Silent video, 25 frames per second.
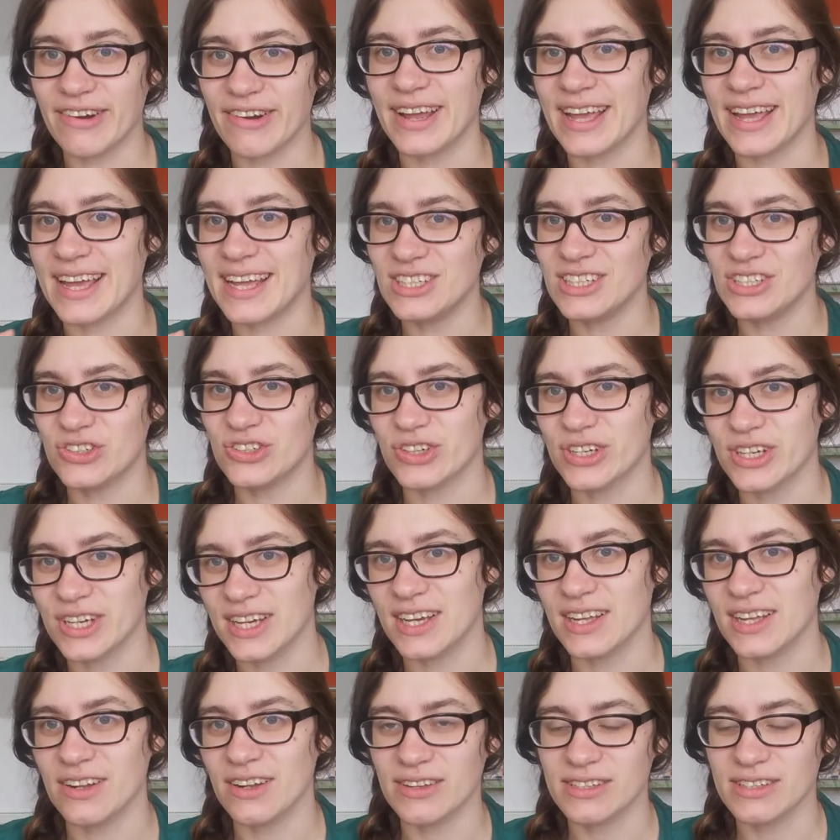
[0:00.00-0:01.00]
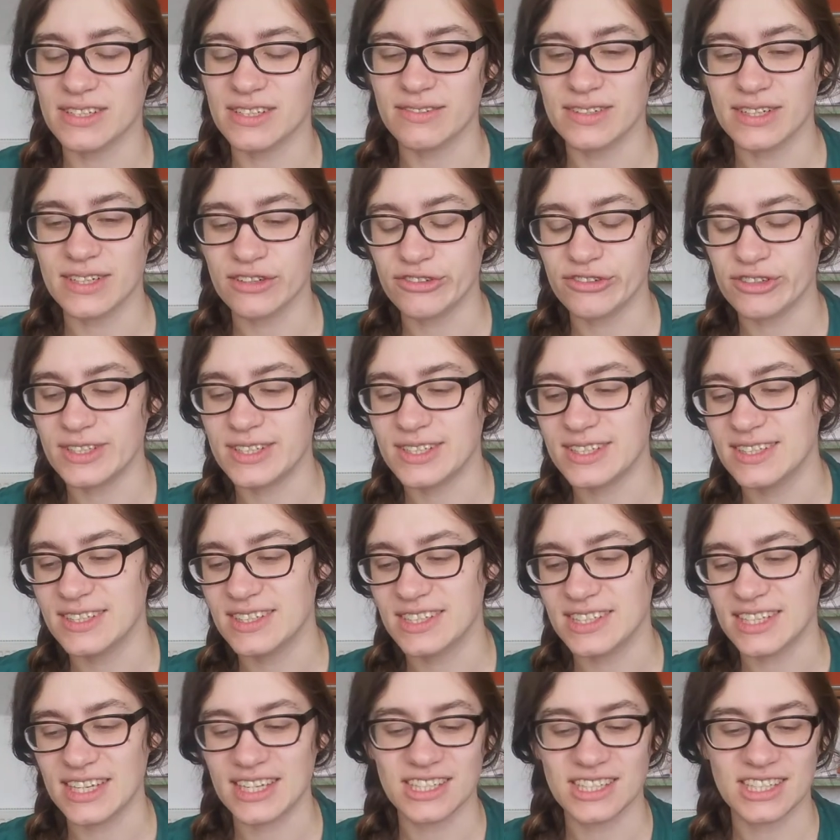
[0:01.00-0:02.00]
very intricate, lots of different
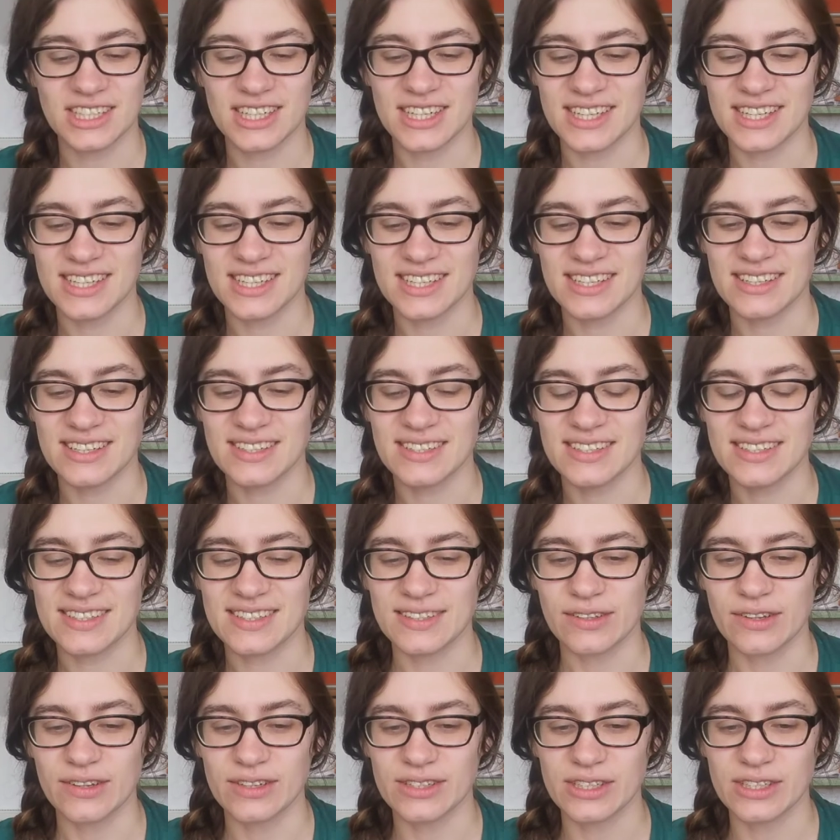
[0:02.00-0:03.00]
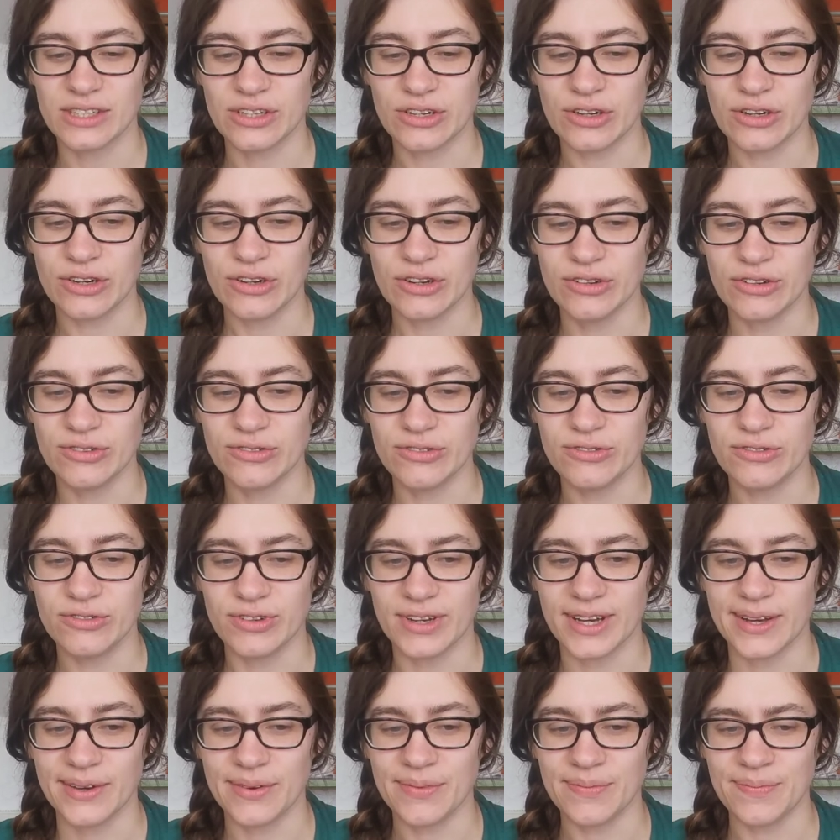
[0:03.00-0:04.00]
stitches, lots of
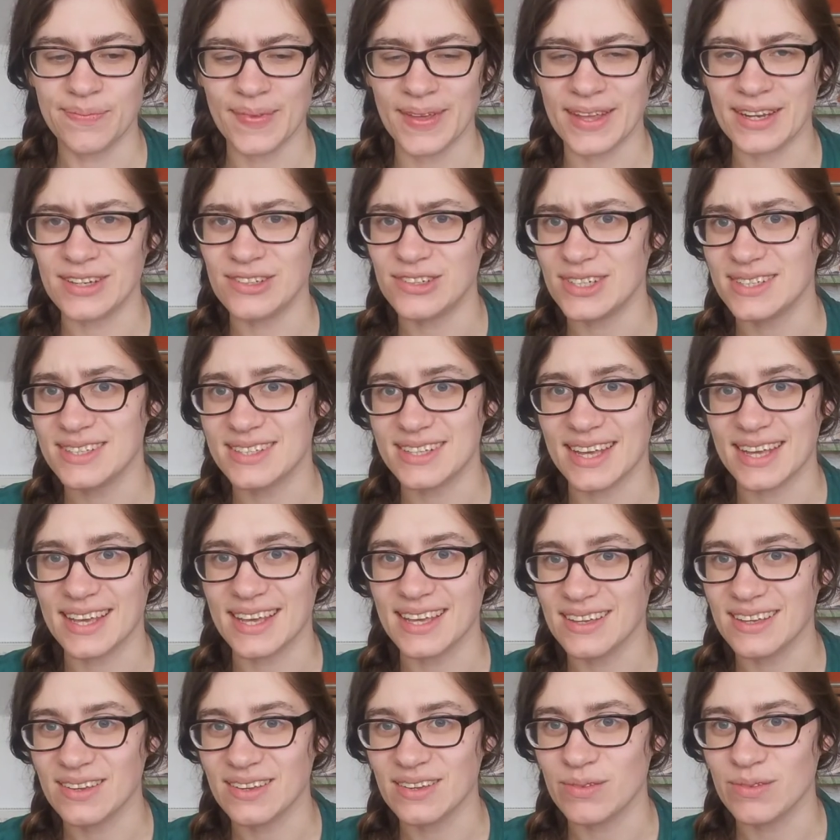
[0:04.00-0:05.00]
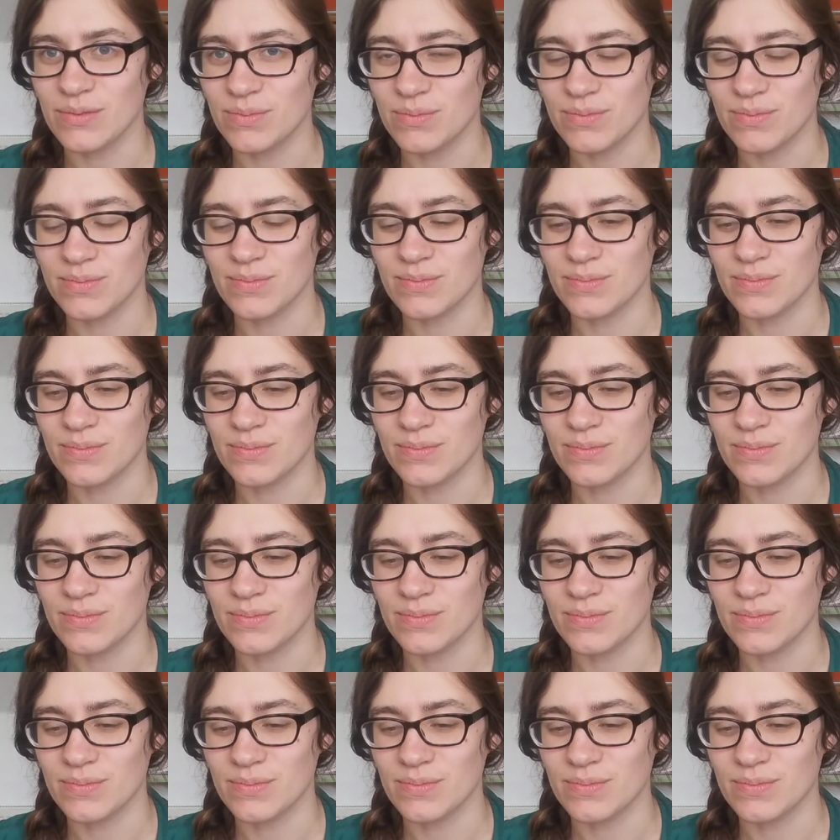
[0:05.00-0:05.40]
interesting,